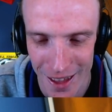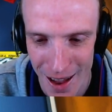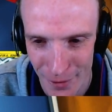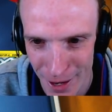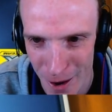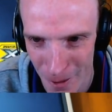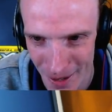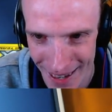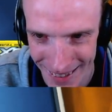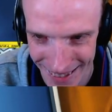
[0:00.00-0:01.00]
Live Coal
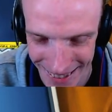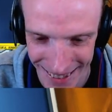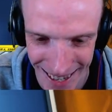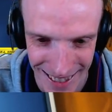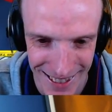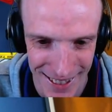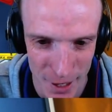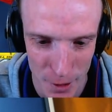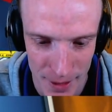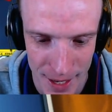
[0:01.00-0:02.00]
gets it. That is
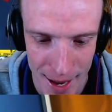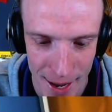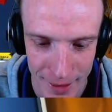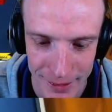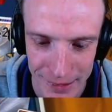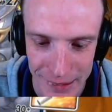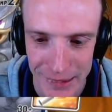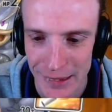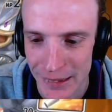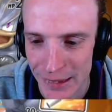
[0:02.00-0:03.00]
so sad.
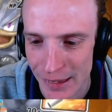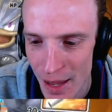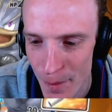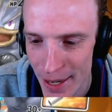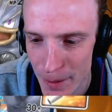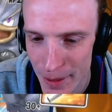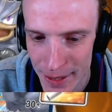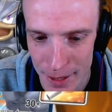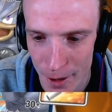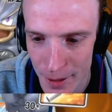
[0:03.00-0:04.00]
That makes me
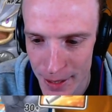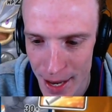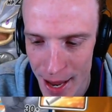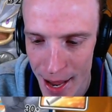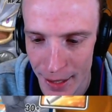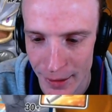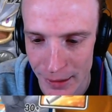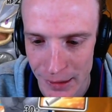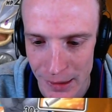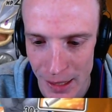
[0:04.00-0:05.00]
so sad.
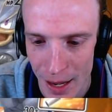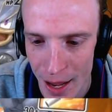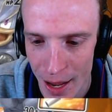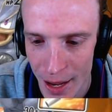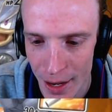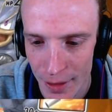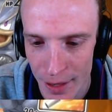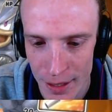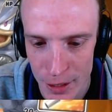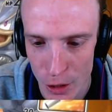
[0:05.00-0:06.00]

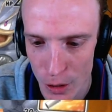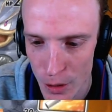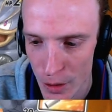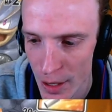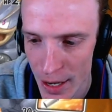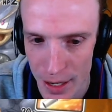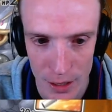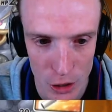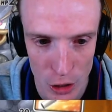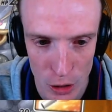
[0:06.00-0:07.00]
These two
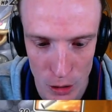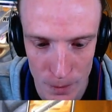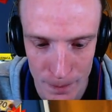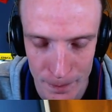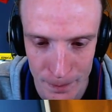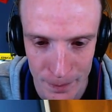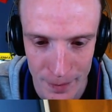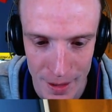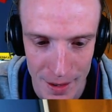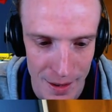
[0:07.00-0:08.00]
and you.
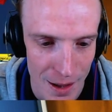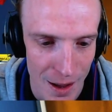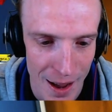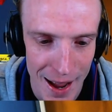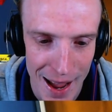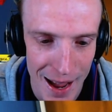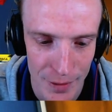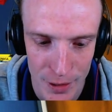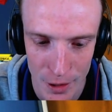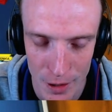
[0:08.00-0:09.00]
I
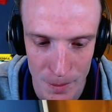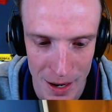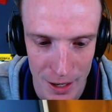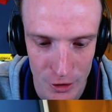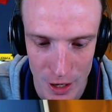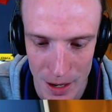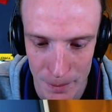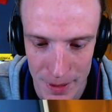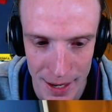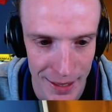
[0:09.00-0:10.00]
have to go the
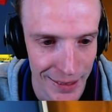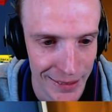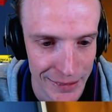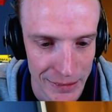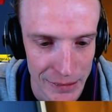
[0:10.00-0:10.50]
MarshChamp, sadly.